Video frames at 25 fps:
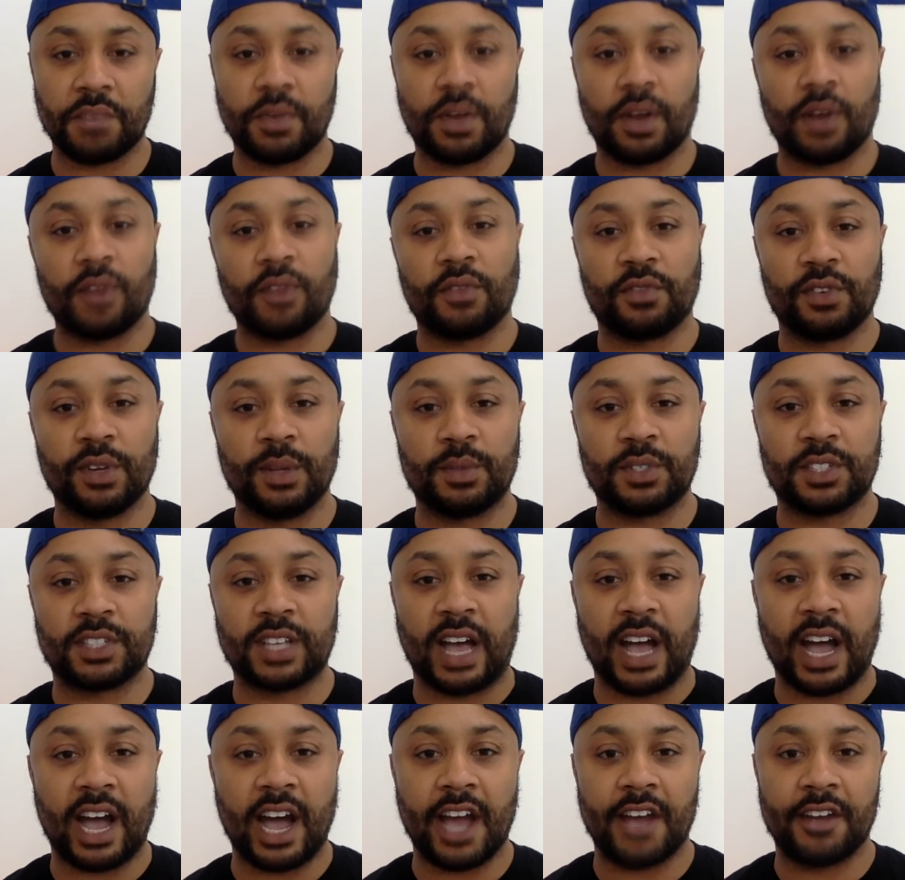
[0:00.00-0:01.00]
But on the flip
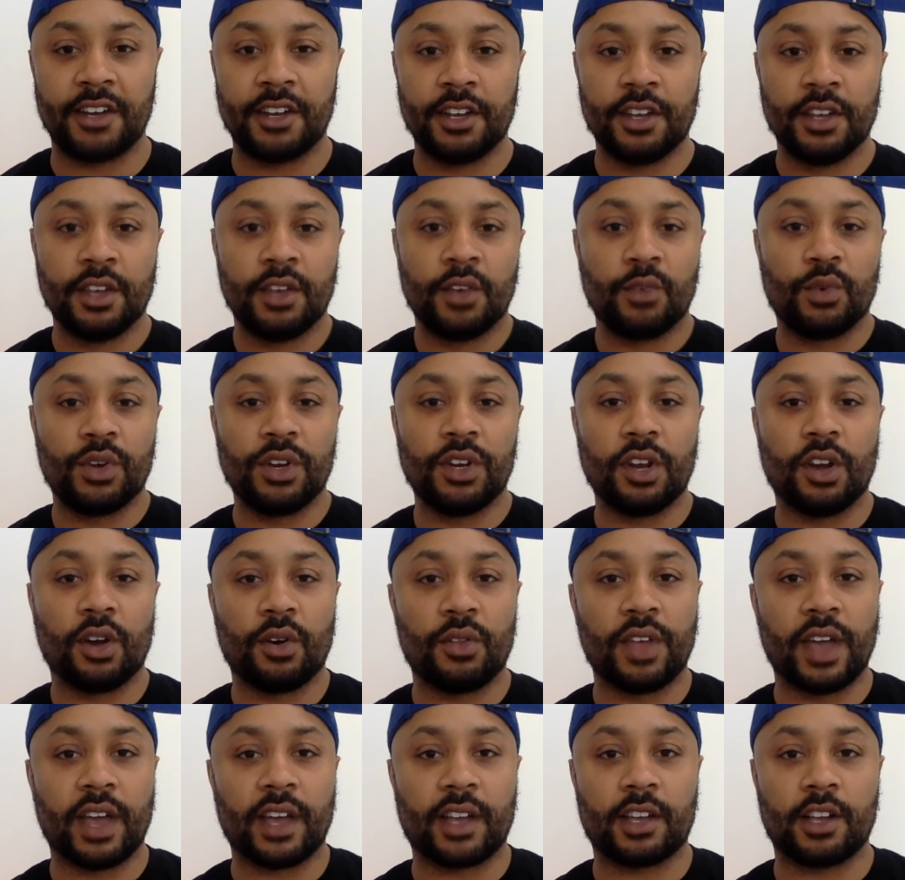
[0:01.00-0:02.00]
side, we know
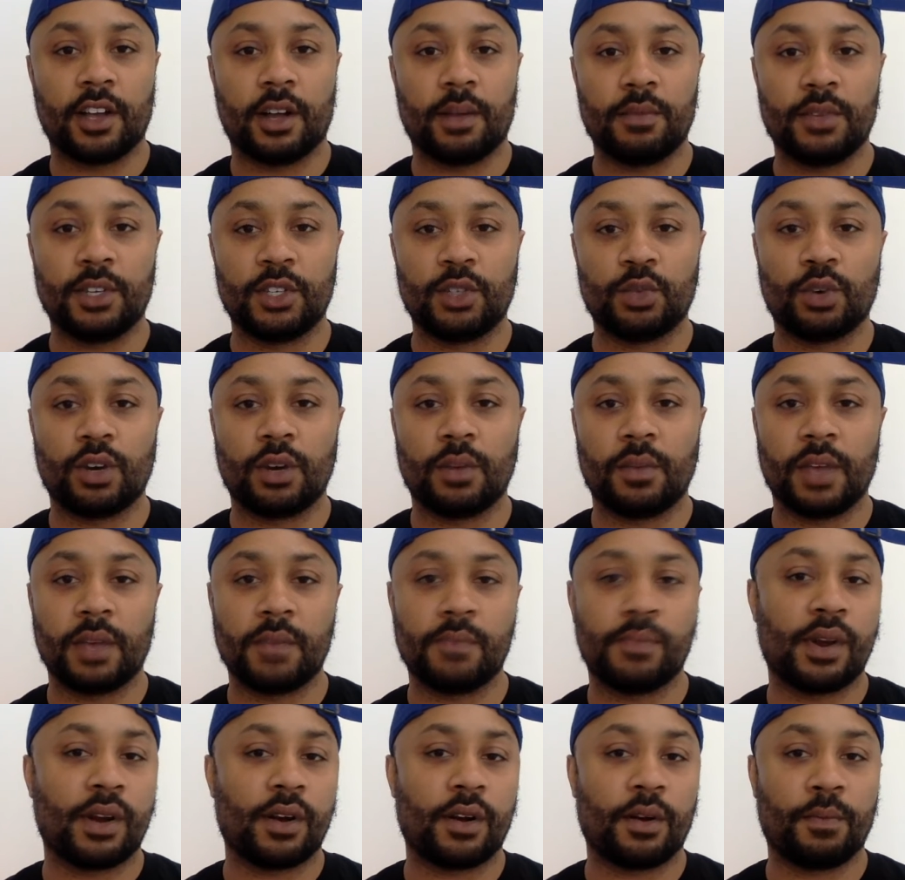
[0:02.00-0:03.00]
that companies want to
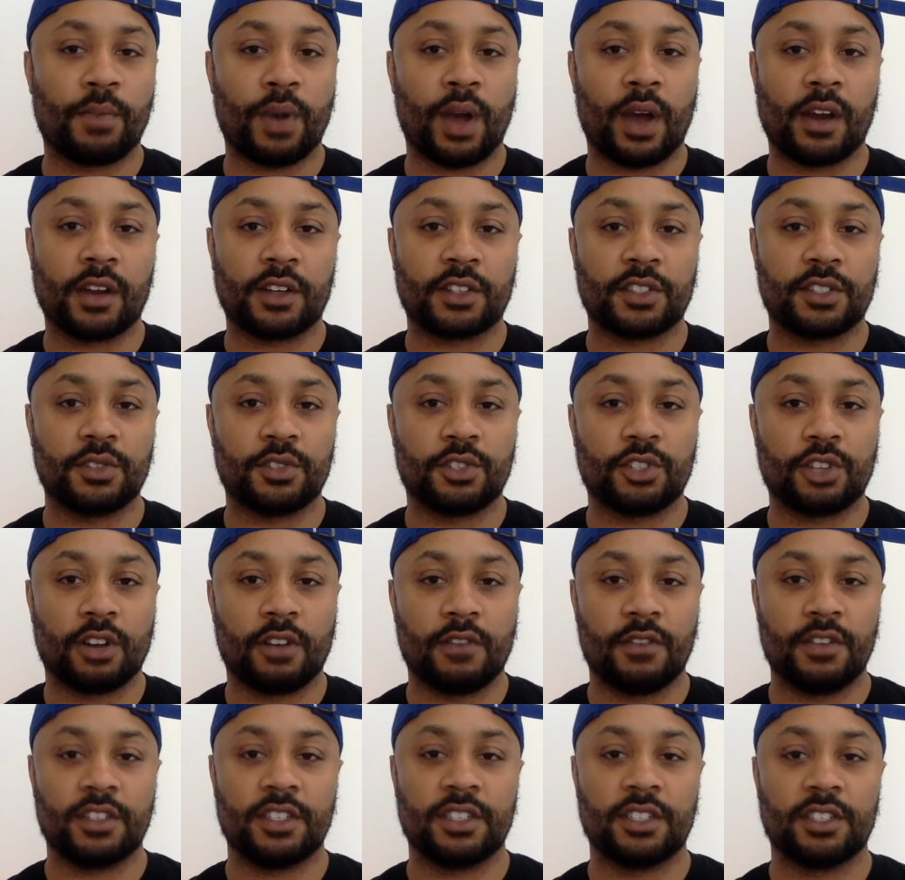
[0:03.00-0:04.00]
make better products and
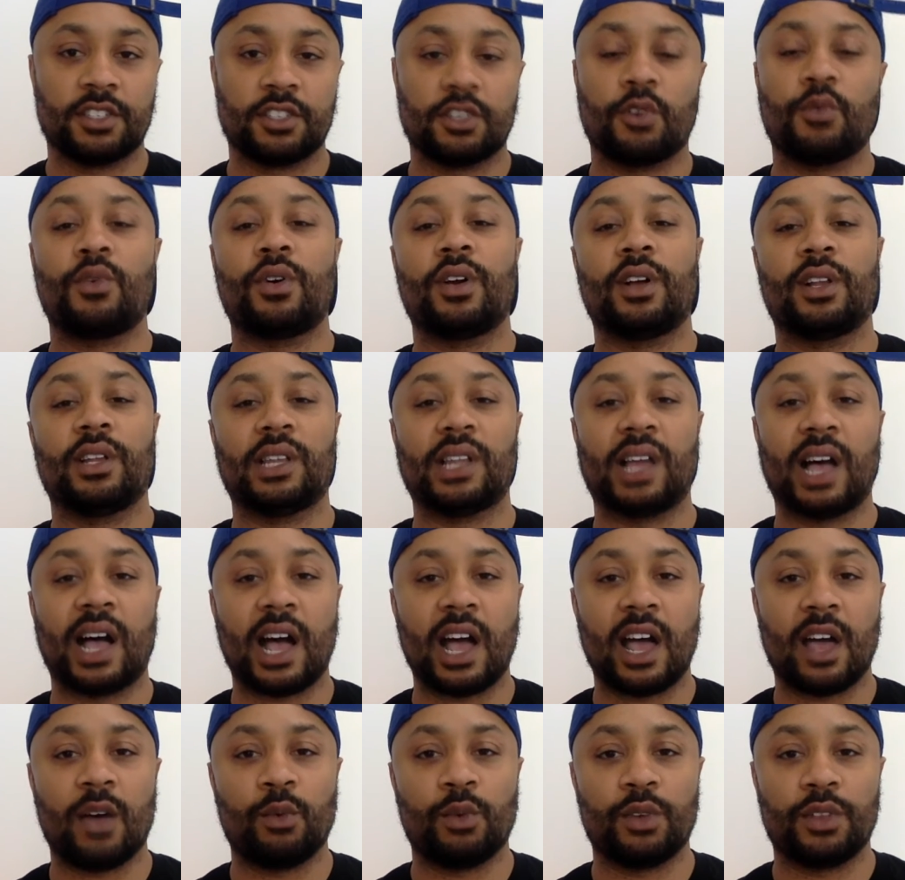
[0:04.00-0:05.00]
services, so we're
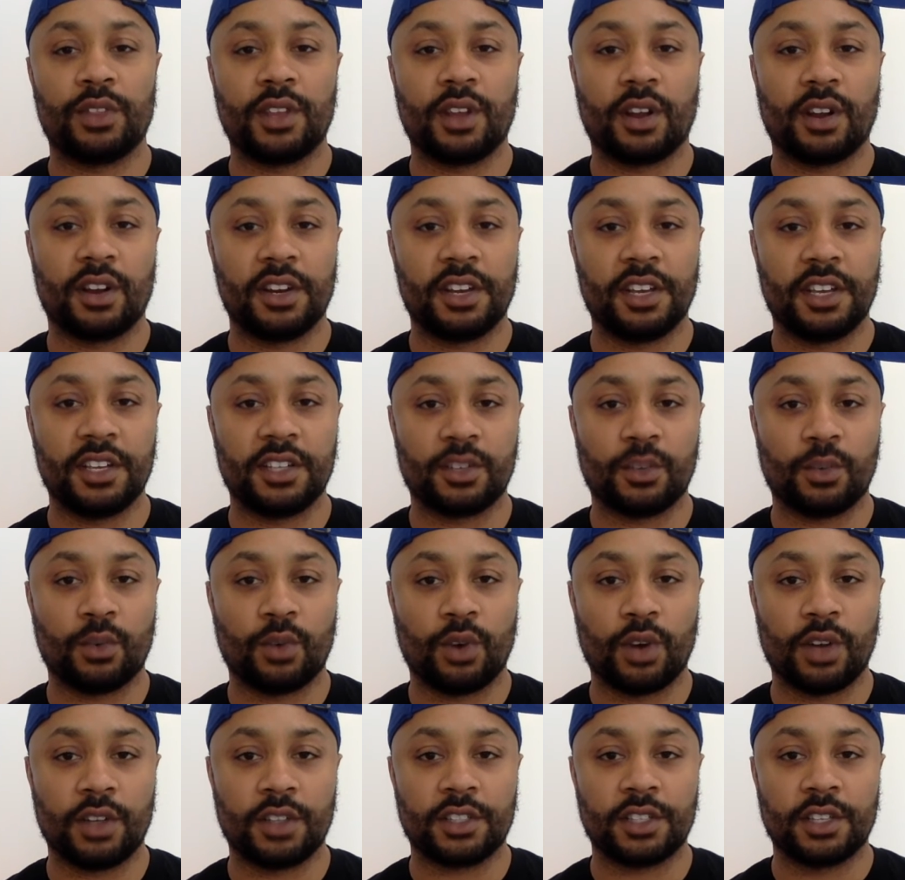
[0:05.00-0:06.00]
aligned with their needs and
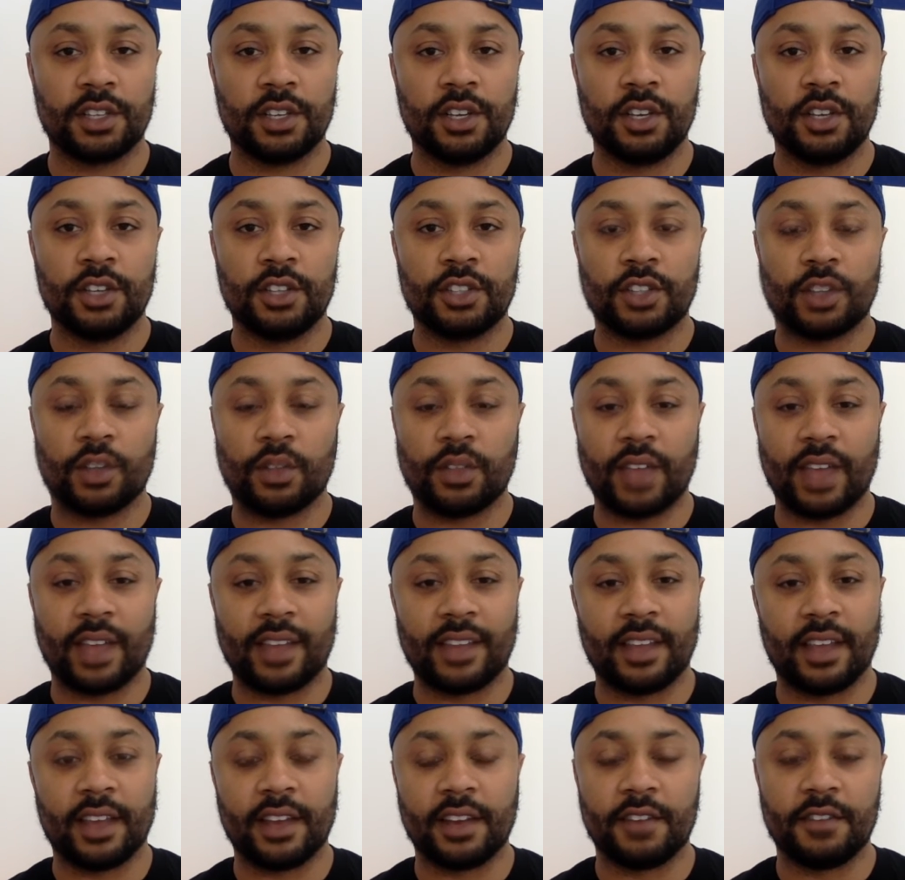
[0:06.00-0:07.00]
wants, so that at
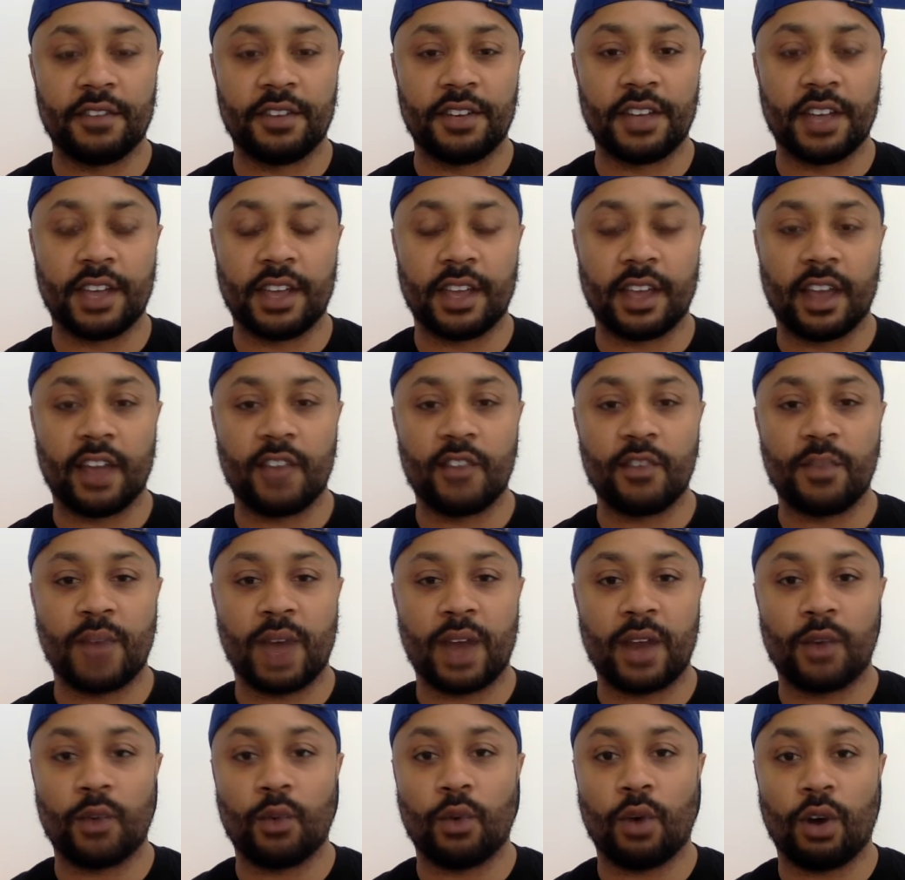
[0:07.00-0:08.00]
the end of the day,
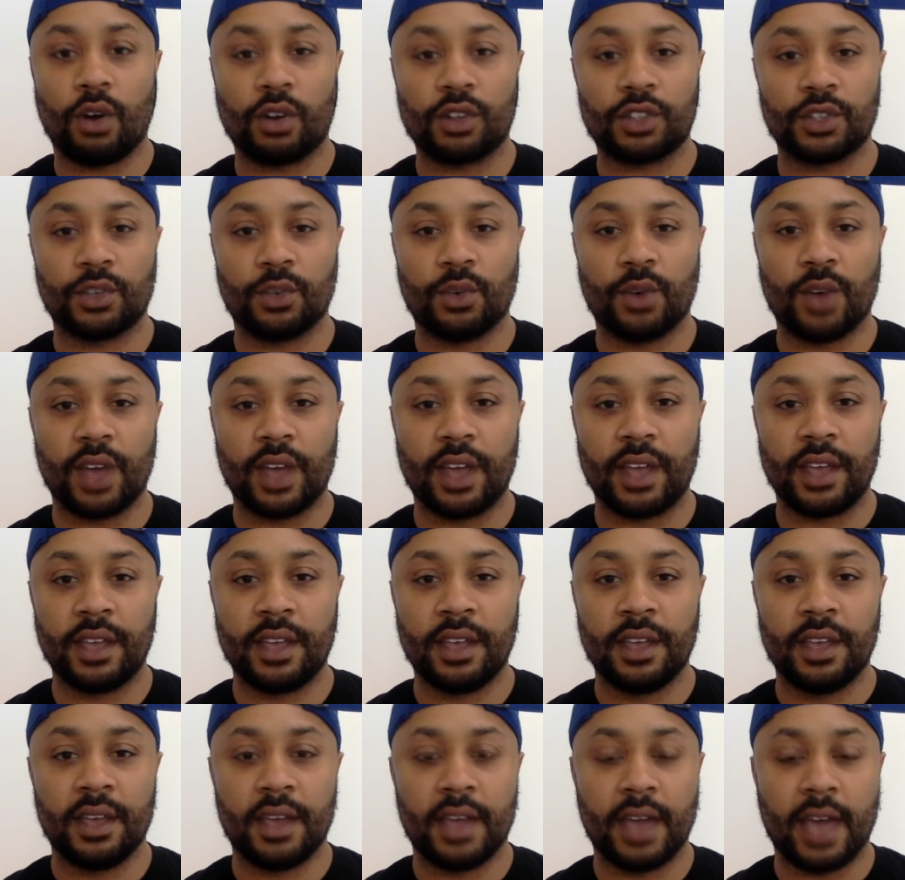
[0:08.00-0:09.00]
everybody walks away
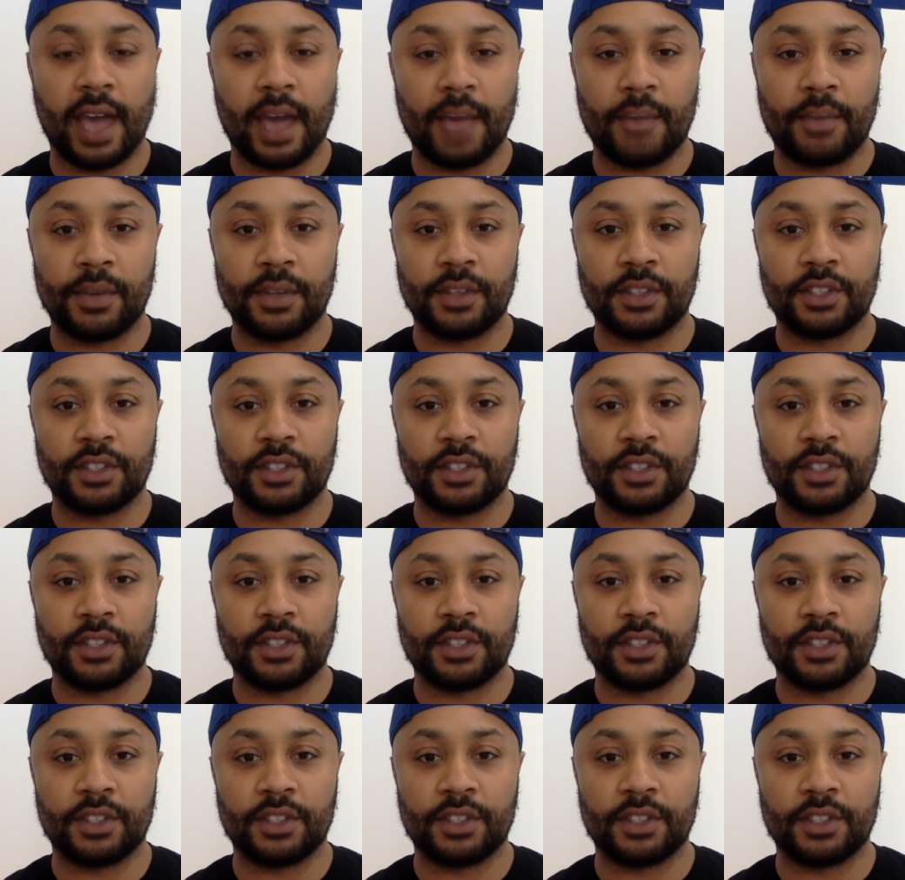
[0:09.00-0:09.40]
happy.